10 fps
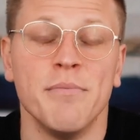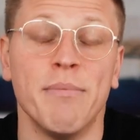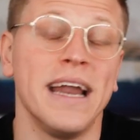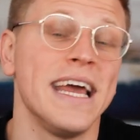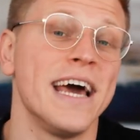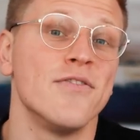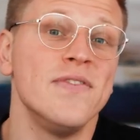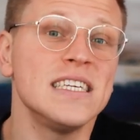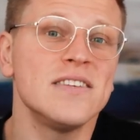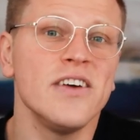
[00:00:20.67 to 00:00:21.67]
By the end of
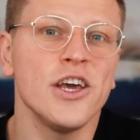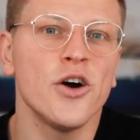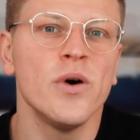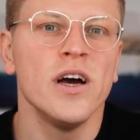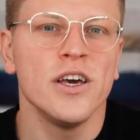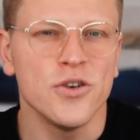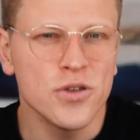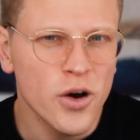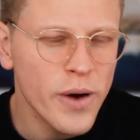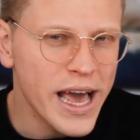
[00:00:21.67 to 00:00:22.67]
this video,
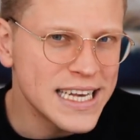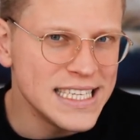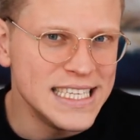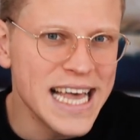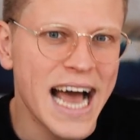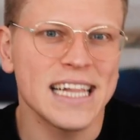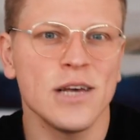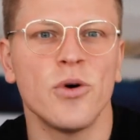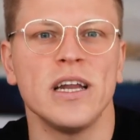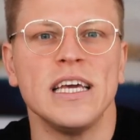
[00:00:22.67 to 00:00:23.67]
you'll know exactly
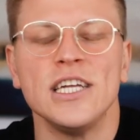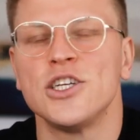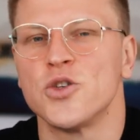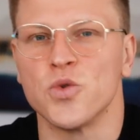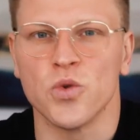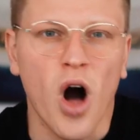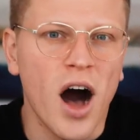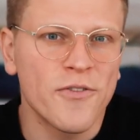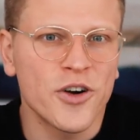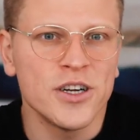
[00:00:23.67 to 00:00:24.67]
what each tool
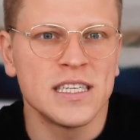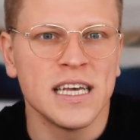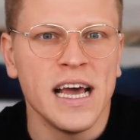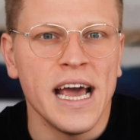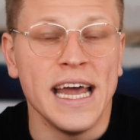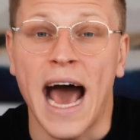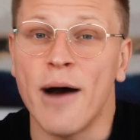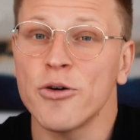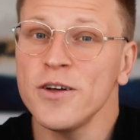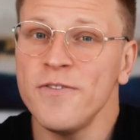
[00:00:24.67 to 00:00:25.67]
offers and
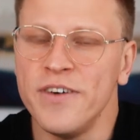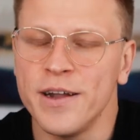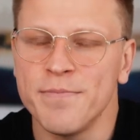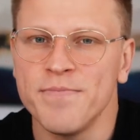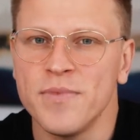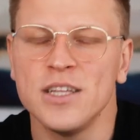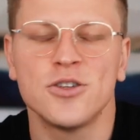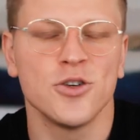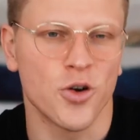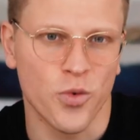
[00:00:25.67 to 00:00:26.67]
how it could fit
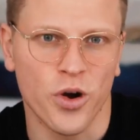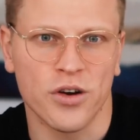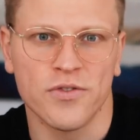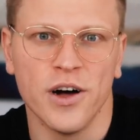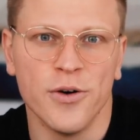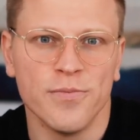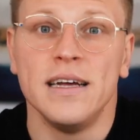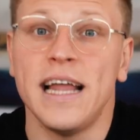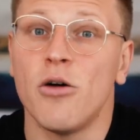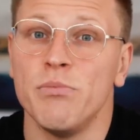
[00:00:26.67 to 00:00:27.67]
into your workflow.
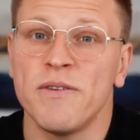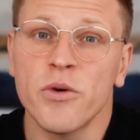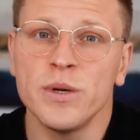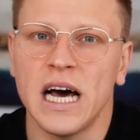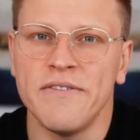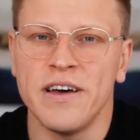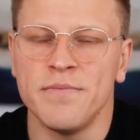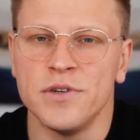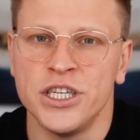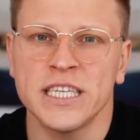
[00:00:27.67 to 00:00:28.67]
Now, before we dive
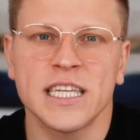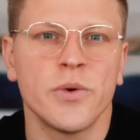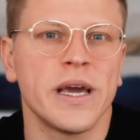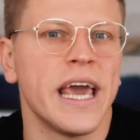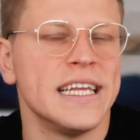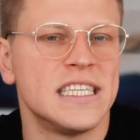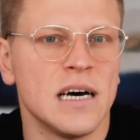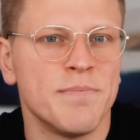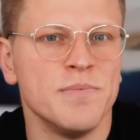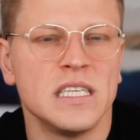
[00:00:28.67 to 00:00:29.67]
in, just a quick heads
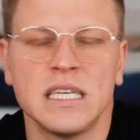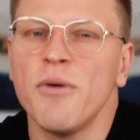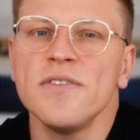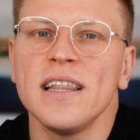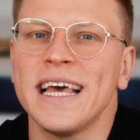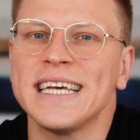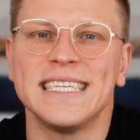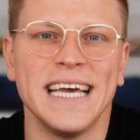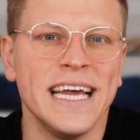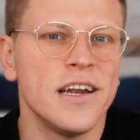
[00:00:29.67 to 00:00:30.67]
up, some of the
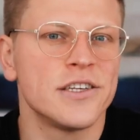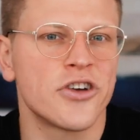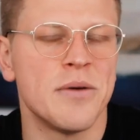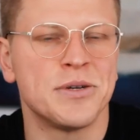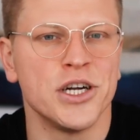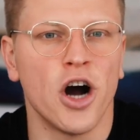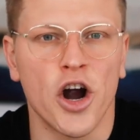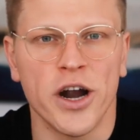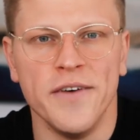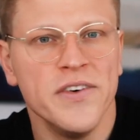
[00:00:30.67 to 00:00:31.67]
links in the description
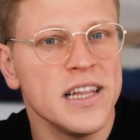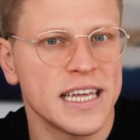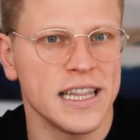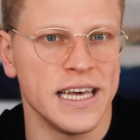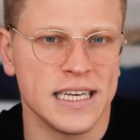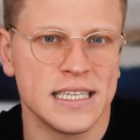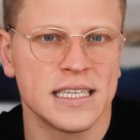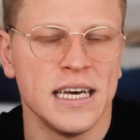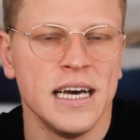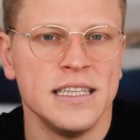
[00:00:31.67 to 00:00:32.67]
are affiliate links.
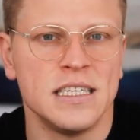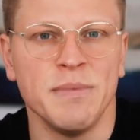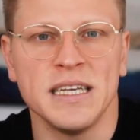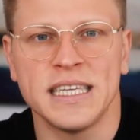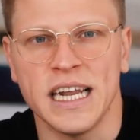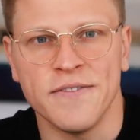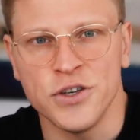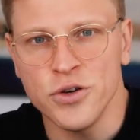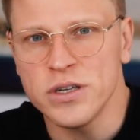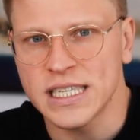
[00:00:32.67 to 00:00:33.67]
This means that if
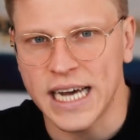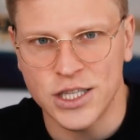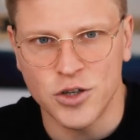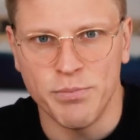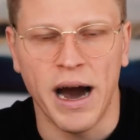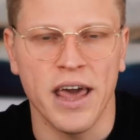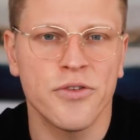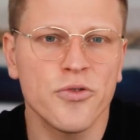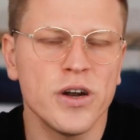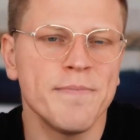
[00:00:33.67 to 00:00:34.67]
you decide to buy
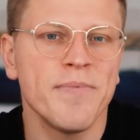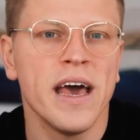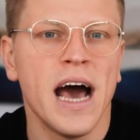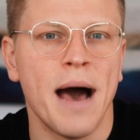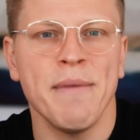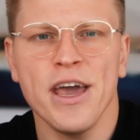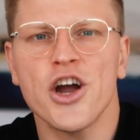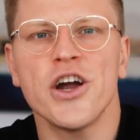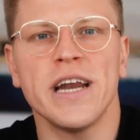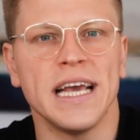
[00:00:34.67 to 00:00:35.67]
through them, I may
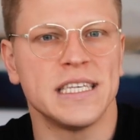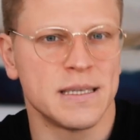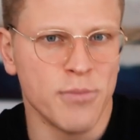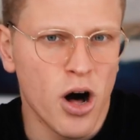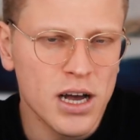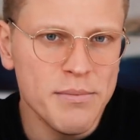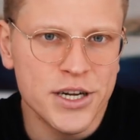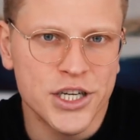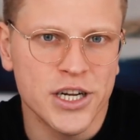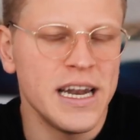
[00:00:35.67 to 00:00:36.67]
earn a small
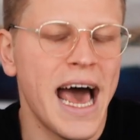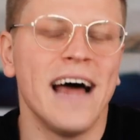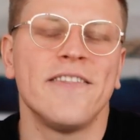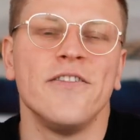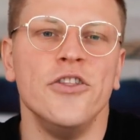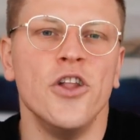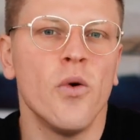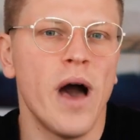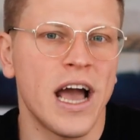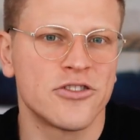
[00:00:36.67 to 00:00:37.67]
commission at
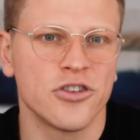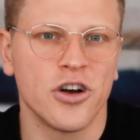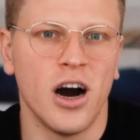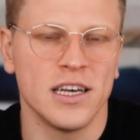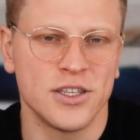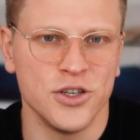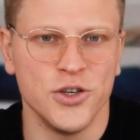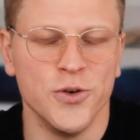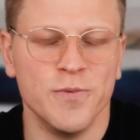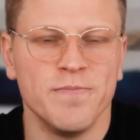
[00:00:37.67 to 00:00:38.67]
no extra cost to
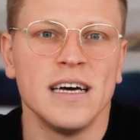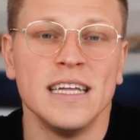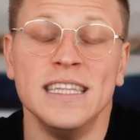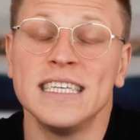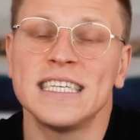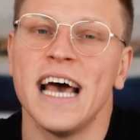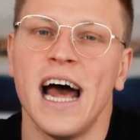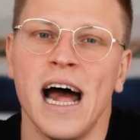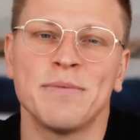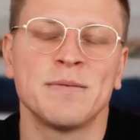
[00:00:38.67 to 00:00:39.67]
you. This
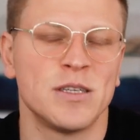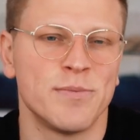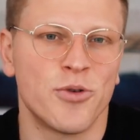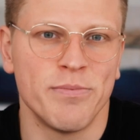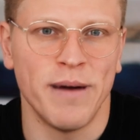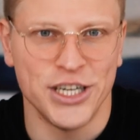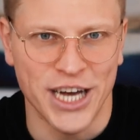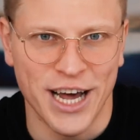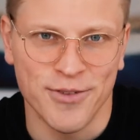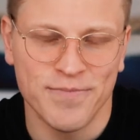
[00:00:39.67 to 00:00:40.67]
helps me support my
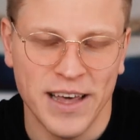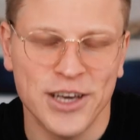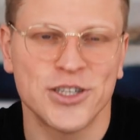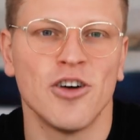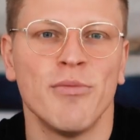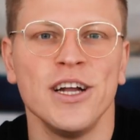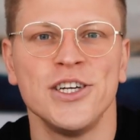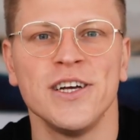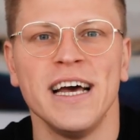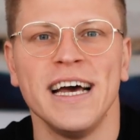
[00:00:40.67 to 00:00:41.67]
channel. Thank you so much.